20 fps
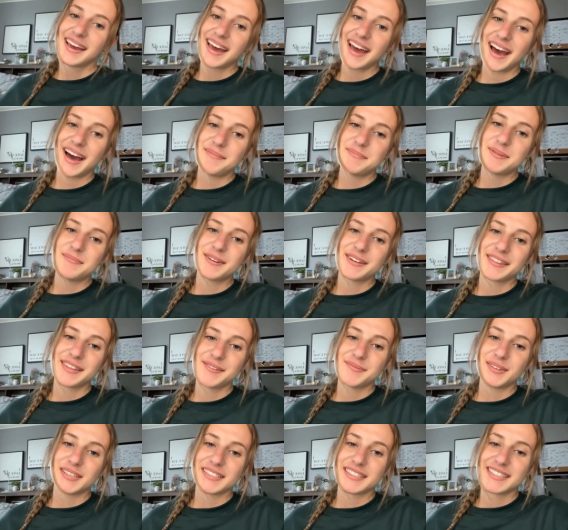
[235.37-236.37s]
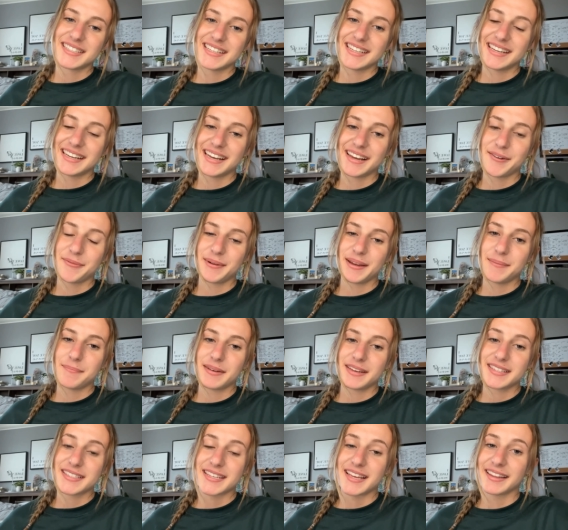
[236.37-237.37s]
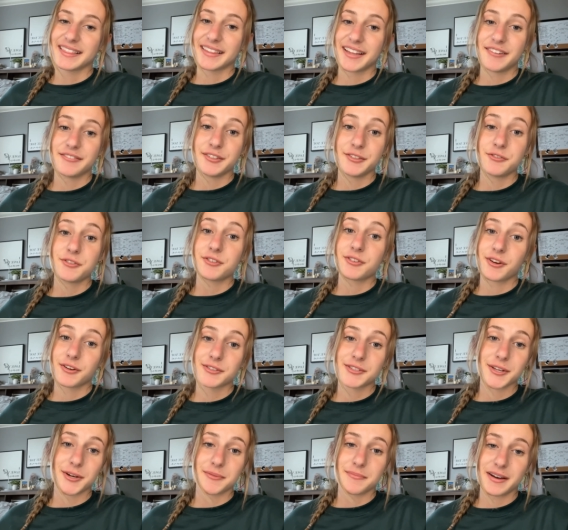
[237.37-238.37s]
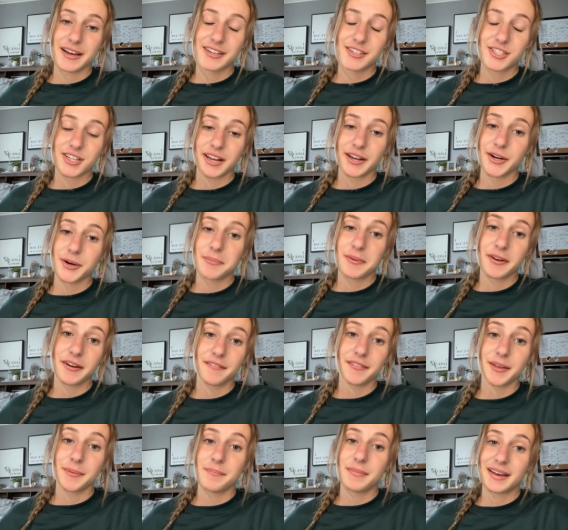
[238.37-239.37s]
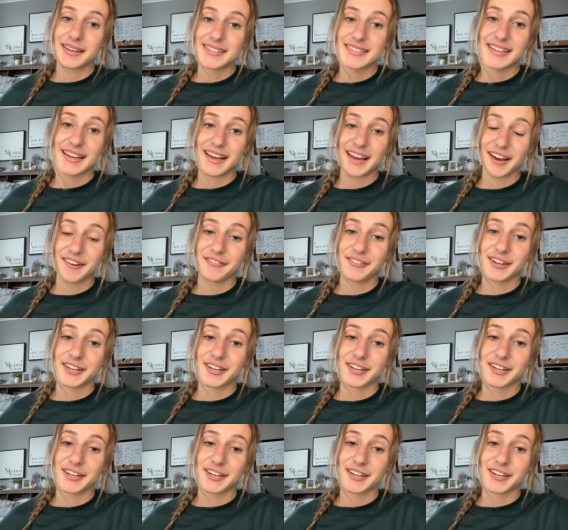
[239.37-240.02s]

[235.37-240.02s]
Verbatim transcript: Happy birthday, Misty. We miss and love you so, so much. I hope you have the best day ever